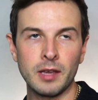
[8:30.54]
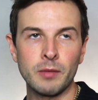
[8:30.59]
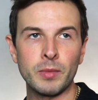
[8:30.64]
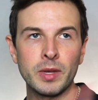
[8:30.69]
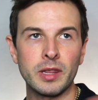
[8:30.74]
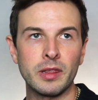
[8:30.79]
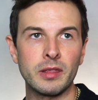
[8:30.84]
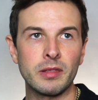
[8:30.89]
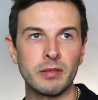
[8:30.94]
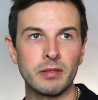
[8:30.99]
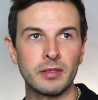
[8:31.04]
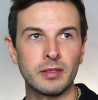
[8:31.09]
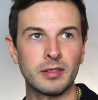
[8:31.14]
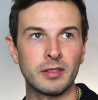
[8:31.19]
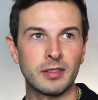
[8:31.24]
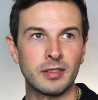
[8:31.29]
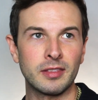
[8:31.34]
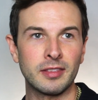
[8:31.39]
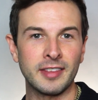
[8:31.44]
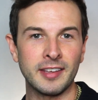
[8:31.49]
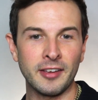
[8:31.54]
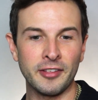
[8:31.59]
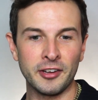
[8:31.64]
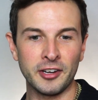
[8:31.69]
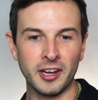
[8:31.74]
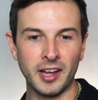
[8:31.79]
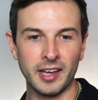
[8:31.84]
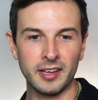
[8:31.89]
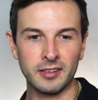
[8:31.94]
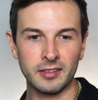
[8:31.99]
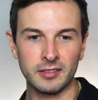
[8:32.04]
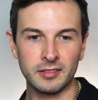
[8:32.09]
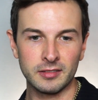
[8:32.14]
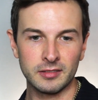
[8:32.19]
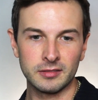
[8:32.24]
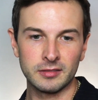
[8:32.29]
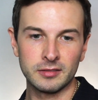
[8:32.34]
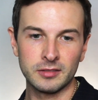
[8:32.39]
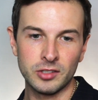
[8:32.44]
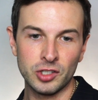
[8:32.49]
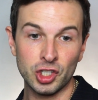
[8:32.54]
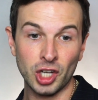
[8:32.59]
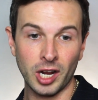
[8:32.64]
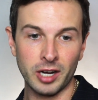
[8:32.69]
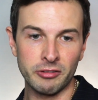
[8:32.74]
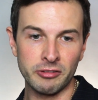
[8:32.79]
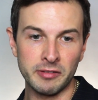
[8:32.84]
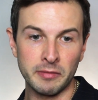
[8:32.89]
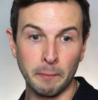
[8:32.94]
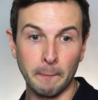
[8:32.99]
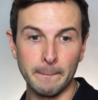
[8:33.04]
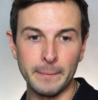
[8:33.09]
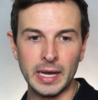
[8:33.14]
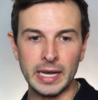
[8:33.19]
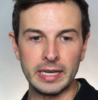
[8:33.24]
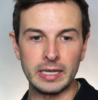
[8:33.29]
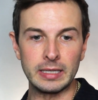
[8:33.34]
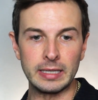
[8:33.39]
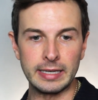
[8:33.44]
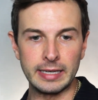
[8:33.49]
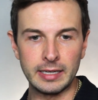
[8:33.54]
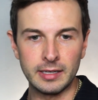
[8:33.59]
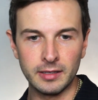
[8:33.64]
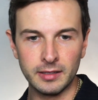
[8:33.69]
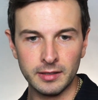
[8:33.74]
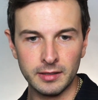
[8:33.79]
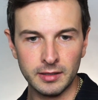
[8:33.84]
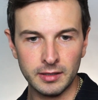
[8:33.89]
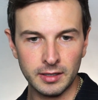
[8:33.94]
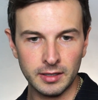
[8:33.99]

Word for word: Him and the other guy, Jonathan Bailey.